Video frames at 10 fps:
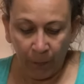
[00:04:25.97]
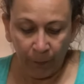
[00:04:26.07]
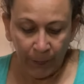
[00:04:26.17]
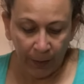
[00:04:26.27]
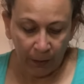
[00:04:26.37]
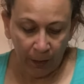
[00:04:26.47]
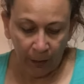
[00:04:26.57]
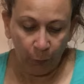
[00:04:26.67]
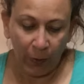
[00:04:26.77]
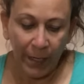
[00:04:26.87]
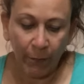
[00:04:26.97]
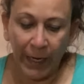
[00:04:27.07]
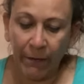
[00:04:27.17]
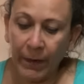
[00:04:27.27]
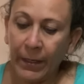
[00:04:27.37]
They're called White
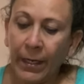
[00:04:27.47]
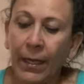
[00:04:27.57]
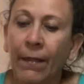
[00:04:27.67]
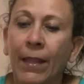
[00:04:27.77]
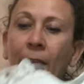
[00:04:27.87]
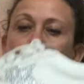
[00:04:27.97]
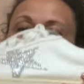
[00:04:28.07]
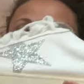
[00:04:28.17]
Raven, and they are